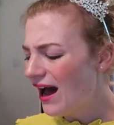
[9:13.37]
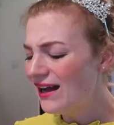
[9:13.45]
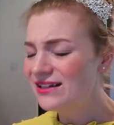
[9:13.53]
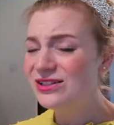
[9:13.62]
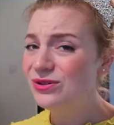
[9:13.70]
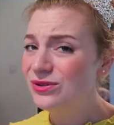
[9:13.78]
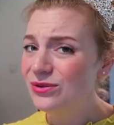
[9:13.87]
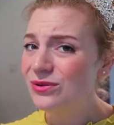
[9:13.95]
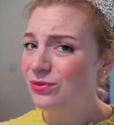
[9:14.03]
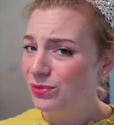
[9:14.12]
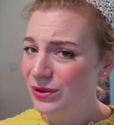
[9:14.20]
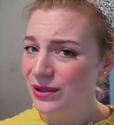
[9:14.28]
I
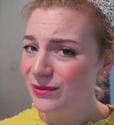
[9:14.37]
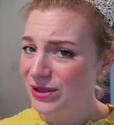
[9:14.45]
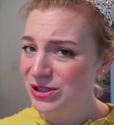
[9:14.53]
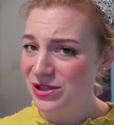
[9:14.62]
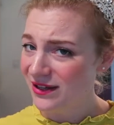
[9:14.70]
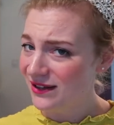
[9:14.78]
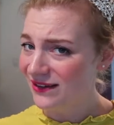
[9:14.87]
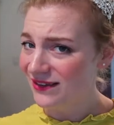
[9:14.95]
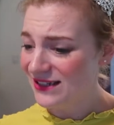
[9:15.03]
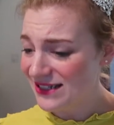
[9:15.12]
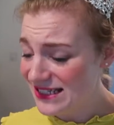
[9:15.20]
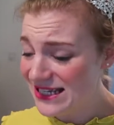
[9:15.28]
do pretty much think that
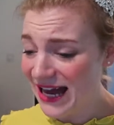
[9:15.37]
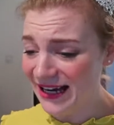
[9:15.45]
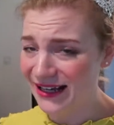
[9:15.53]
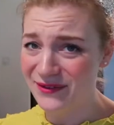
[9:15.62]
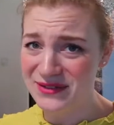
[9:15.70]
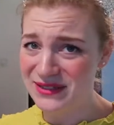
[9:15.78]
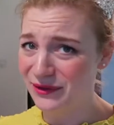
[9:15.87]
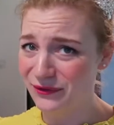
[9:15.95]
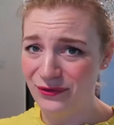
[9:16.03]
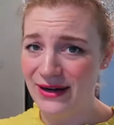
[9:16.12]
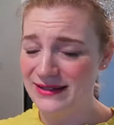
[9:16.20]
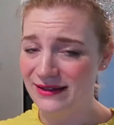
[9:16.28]
they did not have
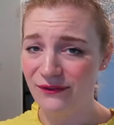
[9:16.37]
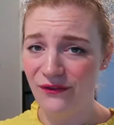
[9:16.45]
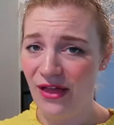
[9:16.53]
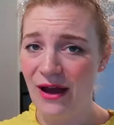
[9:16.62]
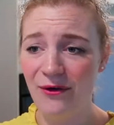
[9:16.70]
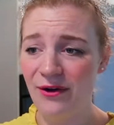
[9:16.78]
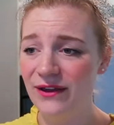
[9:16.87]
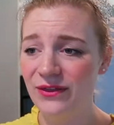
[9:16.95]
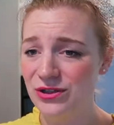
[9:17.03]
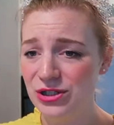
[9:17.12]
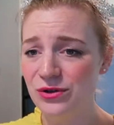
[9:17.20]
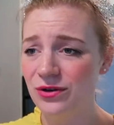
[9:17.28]
self-rising flour
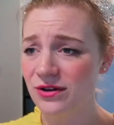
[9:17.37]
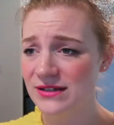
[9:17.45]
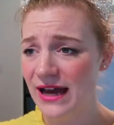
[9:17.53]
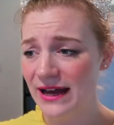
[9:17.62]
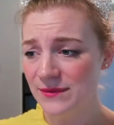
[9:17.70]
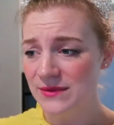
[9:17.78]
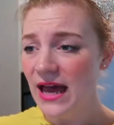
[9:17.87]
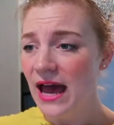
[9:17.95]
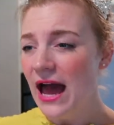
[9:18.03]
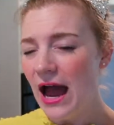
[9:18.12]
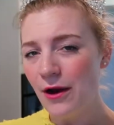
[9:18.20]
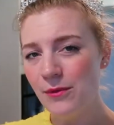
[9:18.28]
in the Tudor times.
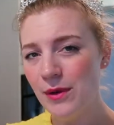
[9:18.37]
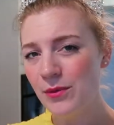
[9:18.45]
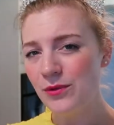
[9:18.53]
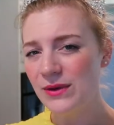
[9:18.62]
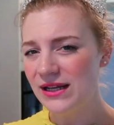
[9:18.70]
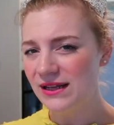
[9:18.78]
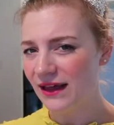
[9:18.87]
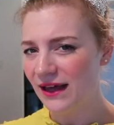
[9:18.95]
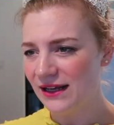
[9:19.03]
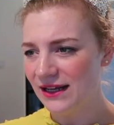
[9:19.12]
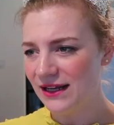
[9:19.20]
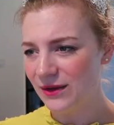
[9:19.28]
I remember reading
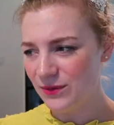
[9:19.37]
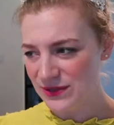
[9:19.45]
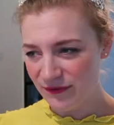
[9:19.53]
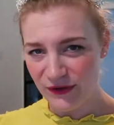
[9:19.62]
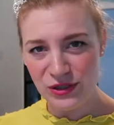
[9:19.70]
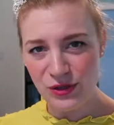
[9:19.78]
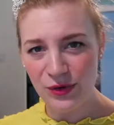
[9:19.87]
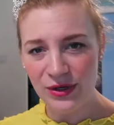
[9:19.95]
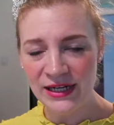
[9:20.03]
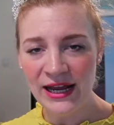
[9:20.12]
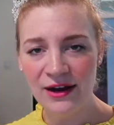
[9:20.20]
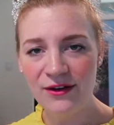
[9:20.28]
that it was a
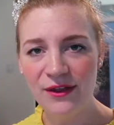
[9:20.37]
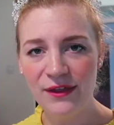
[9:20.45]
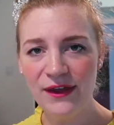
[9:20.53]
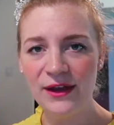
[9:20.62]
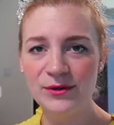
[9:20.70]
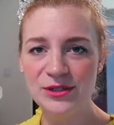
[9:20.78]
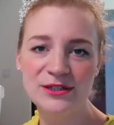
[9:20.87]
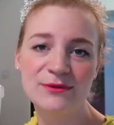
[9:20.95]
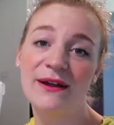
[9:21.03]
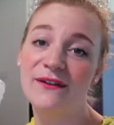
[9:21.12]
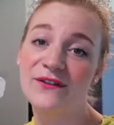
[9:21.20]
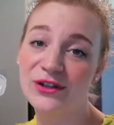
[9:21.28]
Victorian era thing, which is
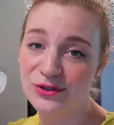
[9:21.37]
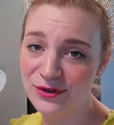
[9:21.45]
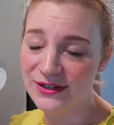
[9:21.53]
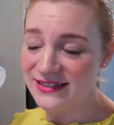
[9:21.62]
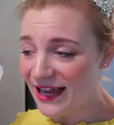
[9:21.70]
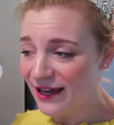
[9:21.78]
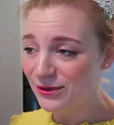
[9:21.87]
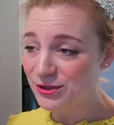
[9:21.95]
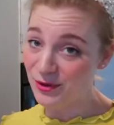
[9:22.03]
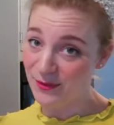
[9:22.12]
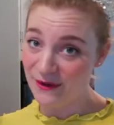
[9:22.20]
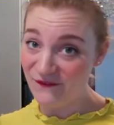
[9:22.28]
why the Victoria
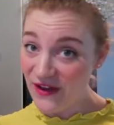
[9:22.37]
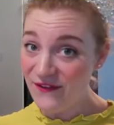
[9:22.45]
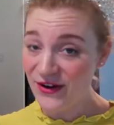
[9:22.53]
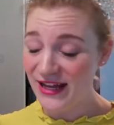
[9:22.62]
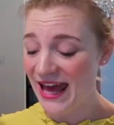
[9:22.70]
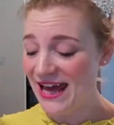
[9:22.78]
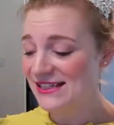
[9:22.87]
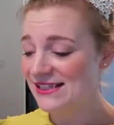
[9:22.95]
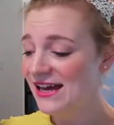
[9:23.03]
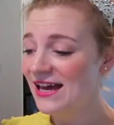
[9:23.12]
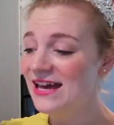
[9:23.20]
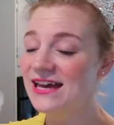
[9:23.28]
sandwich, one of my favorite cakes,
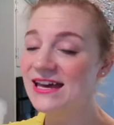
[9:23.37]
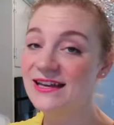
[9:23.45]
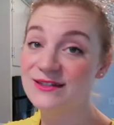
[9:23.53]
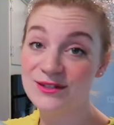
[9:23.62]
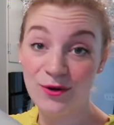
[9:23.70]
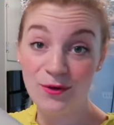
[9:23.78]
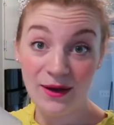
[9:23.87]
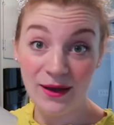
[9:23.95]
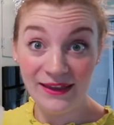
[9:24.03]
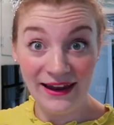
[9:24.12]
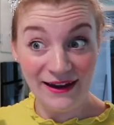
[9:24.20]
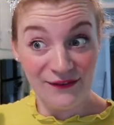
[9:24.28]
is so
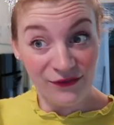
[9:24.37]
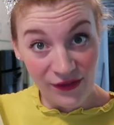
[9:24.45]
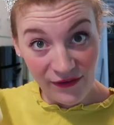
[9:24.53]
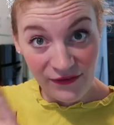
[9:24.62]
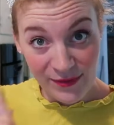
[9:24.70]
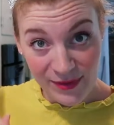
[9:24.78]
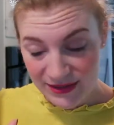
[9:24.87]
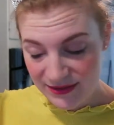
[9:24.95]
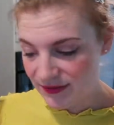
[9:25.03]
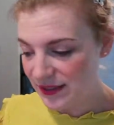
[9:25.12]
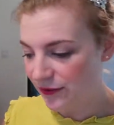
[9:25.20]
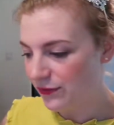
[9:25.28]
light and fluffy because
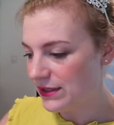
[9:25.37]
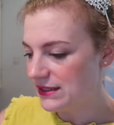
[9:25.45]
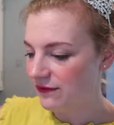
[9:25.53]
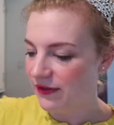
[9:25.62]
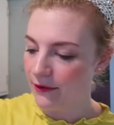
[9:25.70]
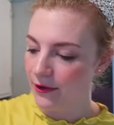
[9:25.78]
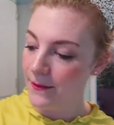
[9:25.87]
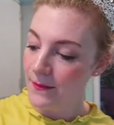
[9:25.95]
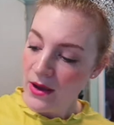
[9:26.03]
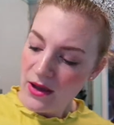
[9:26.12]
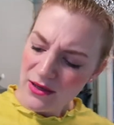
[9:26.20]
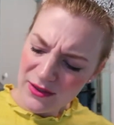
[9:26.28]
of self-rising flour.
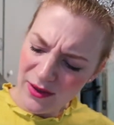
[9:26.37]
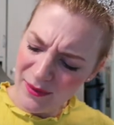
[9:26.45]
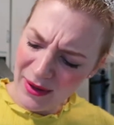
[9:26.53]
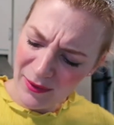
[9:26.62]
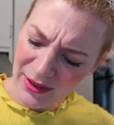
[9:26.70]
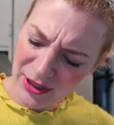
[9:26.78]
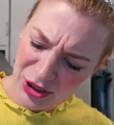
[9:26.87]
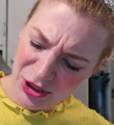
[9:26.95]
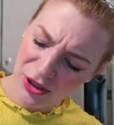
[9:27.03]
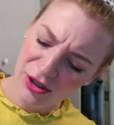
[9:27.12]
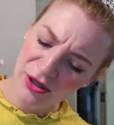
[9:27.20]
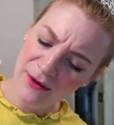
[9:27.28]
So I'm not really
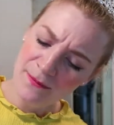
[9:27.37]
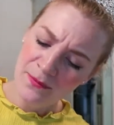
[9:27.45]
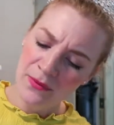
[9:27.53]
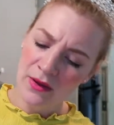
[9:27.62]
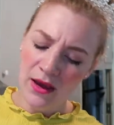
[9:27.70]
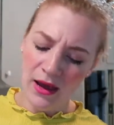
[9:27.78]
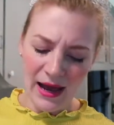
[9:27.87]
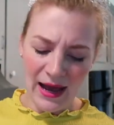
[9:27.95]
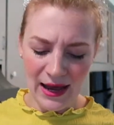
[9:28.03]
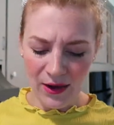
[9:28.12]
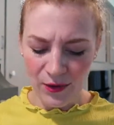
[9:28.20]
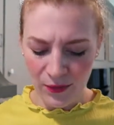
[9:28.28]
sure
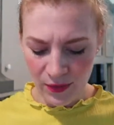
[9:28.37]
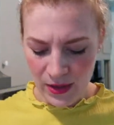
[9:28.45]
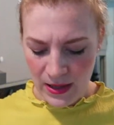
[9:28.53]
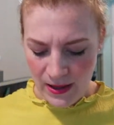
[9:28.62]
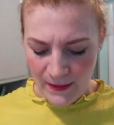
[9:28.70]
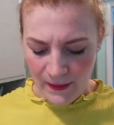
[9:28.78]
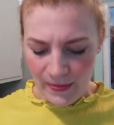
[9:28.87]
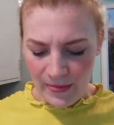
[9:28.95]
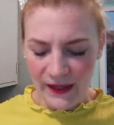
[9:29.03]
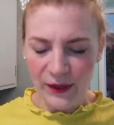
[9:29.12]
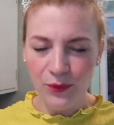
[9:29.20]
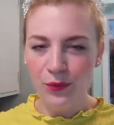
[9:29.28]
how
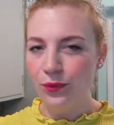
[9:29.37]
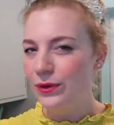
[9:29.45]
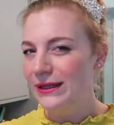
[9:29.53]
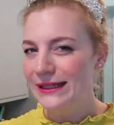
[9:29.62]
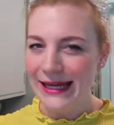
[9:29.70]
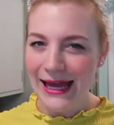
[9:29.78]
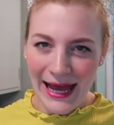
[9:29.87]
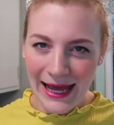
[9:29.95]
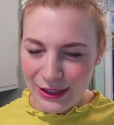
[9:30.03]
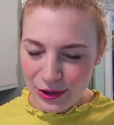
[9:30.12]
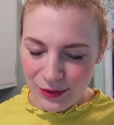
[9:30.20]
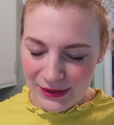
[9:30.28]
like really
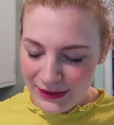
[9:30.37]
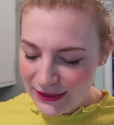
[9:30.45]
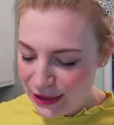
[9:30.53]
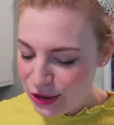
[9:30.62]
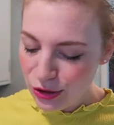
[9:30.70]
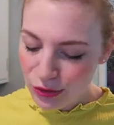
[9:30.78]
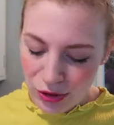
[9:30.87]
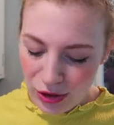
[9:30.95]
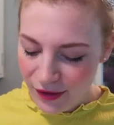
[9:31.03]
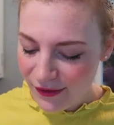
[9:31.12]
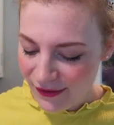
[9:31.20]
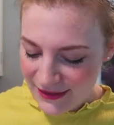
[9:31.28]
accurately
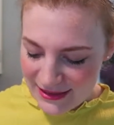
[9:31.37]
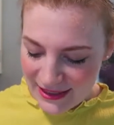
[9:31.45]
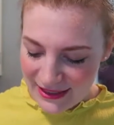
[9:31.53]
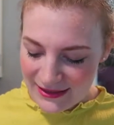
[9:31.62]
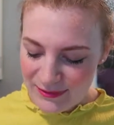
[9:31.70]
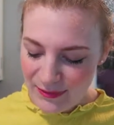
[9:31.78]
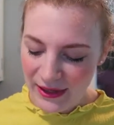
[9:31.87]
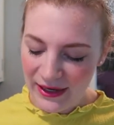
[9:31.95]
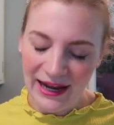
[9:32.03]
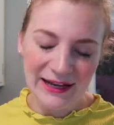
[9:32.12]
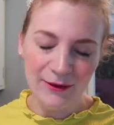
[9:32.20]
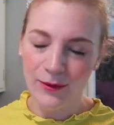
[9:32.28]
Tudor this is,
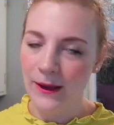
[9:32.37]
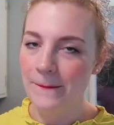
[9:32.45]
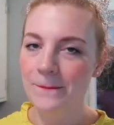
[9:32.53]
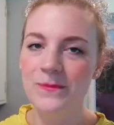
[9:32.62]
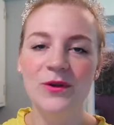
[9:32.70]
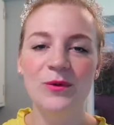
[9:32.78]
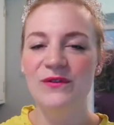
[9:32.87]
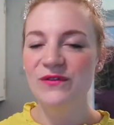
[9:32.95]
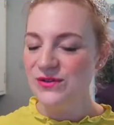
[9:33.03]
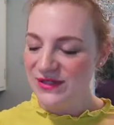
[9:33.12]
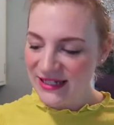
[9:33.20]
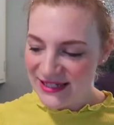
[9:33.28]
but anyway, we've
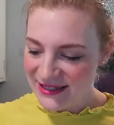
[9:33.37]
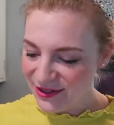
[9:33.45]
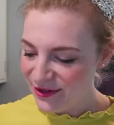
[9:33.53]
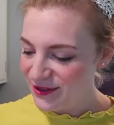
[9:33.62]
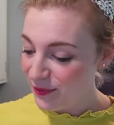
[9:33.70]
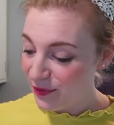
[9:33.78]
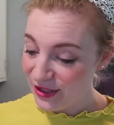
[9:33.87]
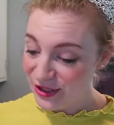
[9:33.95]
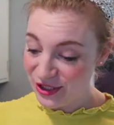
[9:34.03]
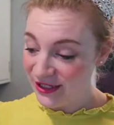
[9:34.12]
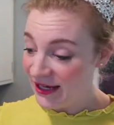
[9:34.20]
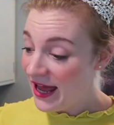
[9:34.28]
used it as our
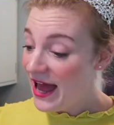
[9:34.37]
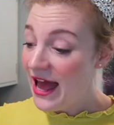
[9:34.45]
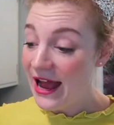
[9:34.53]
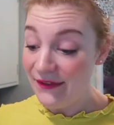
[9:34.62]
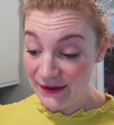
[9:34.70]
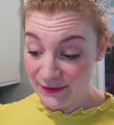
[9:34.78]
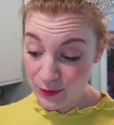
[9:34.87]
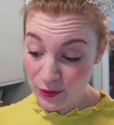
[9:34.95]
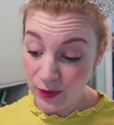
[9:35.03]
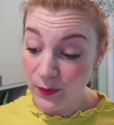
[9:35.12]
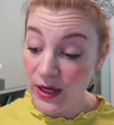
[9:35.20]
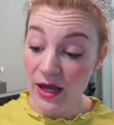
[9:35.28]
inspiration and that's what
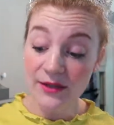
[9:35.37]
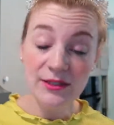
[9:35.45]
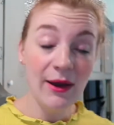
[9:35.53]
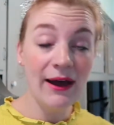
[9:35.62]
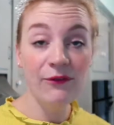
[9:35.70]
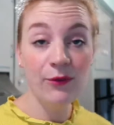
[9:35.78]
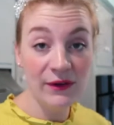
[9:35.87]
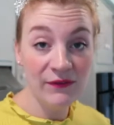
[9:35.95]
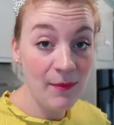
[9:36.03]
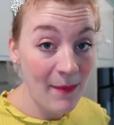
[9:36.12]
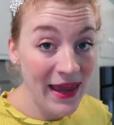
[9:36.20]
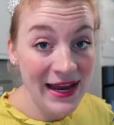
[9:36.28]
we're doing. We also have one
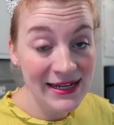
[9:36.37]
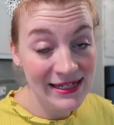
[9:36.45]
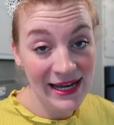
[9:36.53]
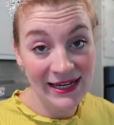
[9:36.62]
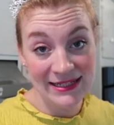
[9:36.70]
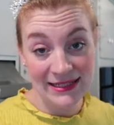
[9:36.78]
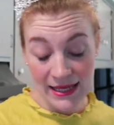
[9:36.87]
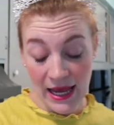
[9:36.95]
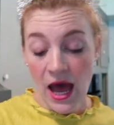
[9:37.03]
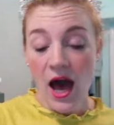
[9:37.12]
of the main tenants